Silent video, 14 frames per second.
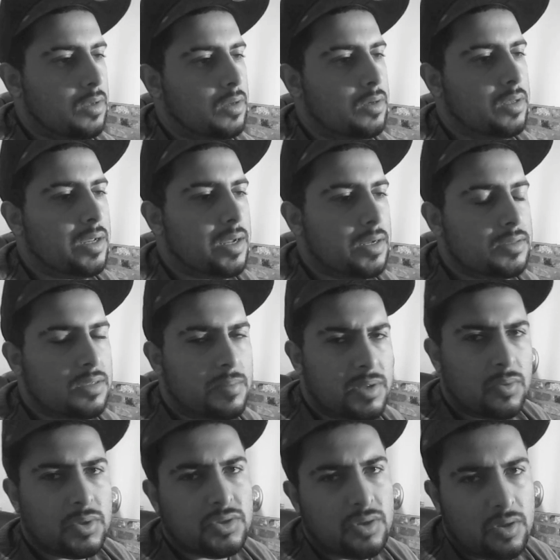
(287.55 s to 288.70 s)
And yeah guys, let me
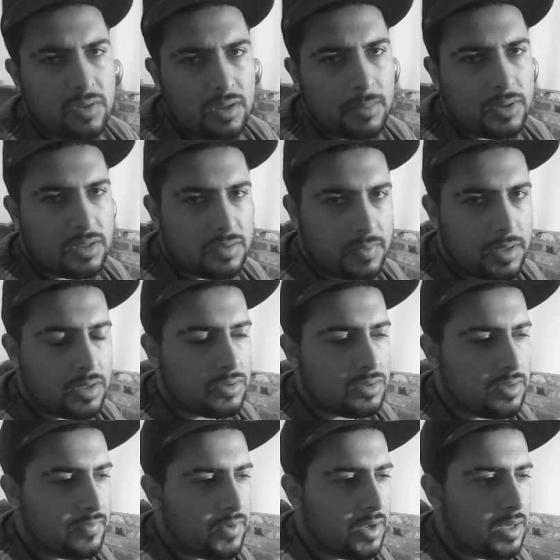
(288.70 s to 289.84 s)
know what you all think about these videos,
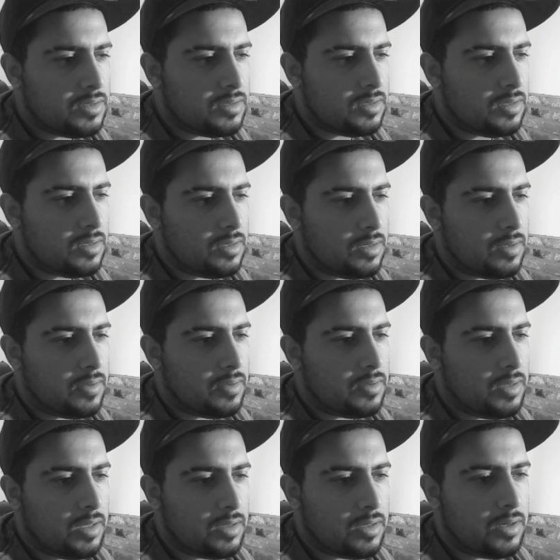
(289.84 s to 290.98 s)
if you guys
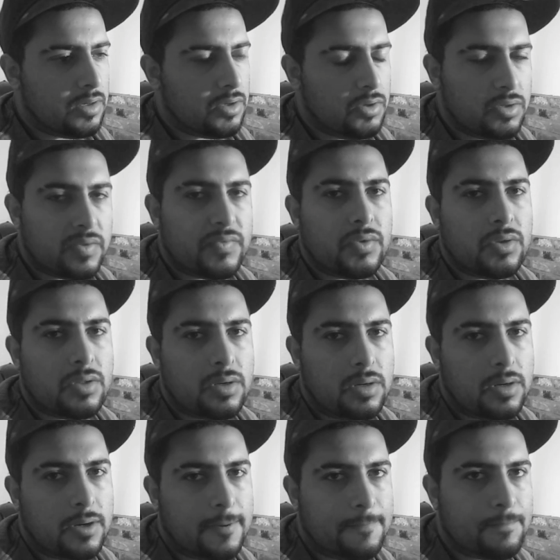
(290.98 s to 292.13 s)
think they're useful
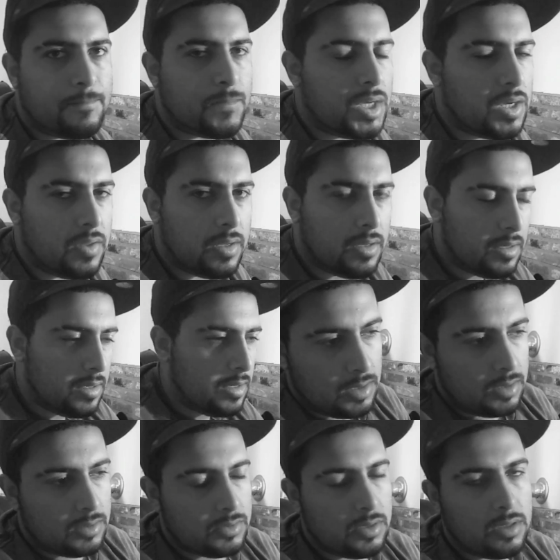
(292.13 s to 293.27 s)
or anything.
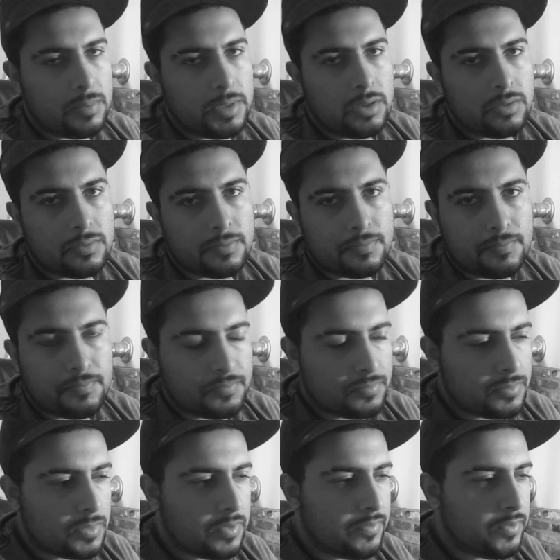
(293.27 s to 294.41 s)
So let me know.
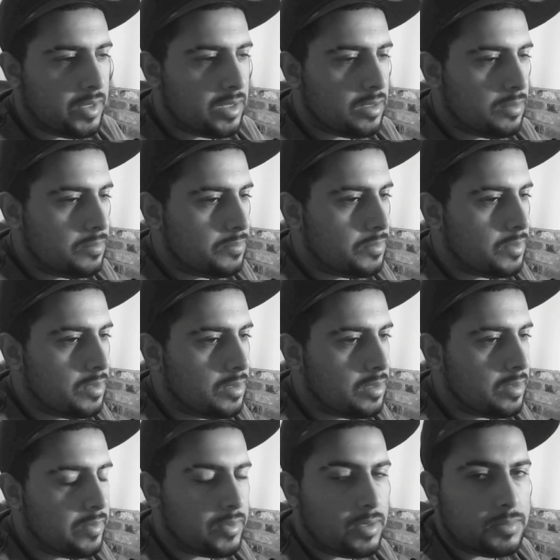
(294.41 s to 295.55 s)
If you like them,
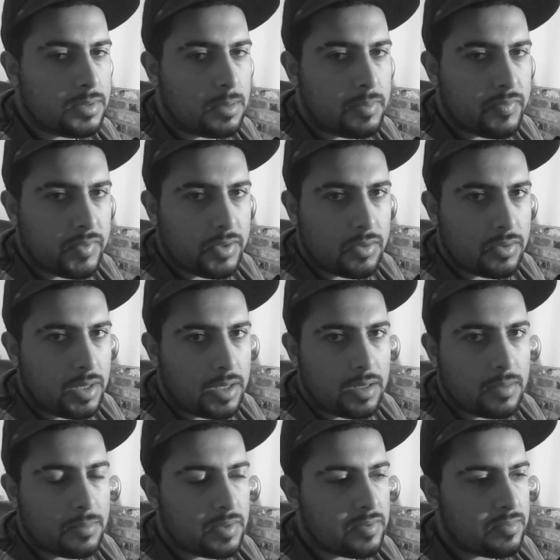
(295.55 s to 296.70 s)
give a thumbs up. If you don't like
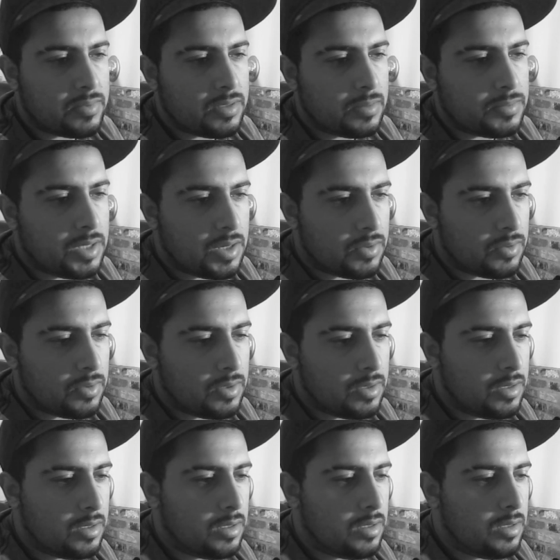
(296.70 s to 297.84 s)
them, give them a thumbs down.
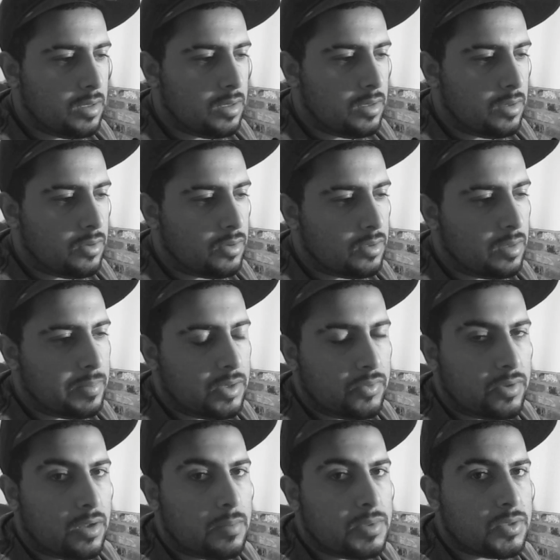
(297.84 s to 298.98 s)
So let me know in the
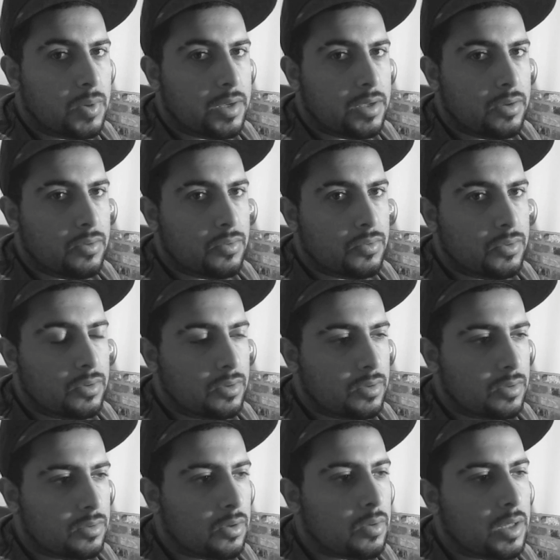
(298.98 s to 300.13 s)
comments why you
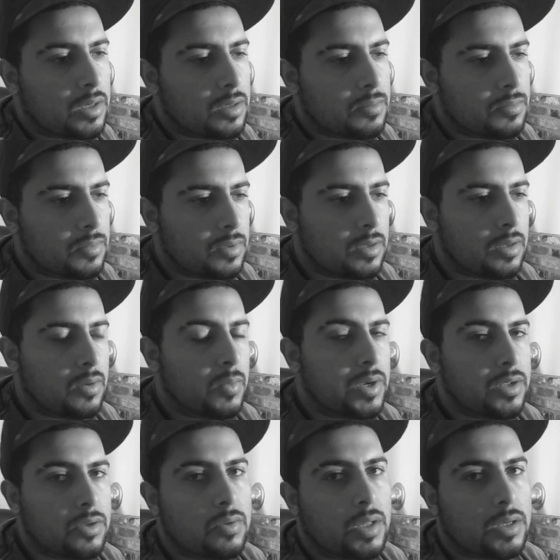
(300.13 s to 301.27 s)
don't like them. and why you
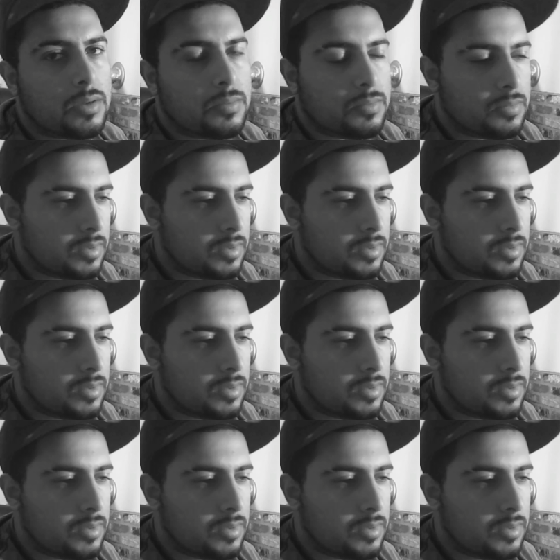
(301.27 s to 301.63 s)
do like it.